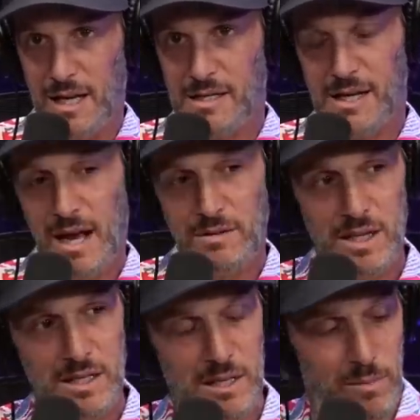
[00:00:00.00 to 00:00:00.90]
that sounds
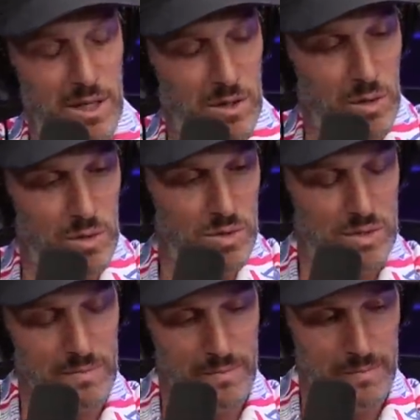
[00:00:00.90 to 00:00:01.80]
like somebody
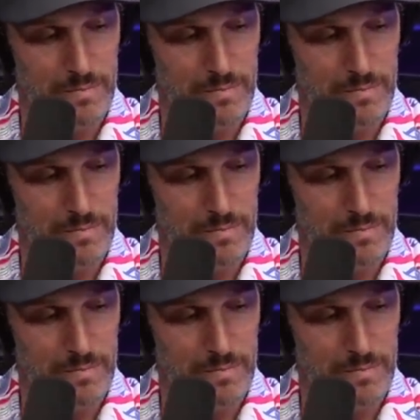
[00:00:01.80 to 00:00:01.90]
who's,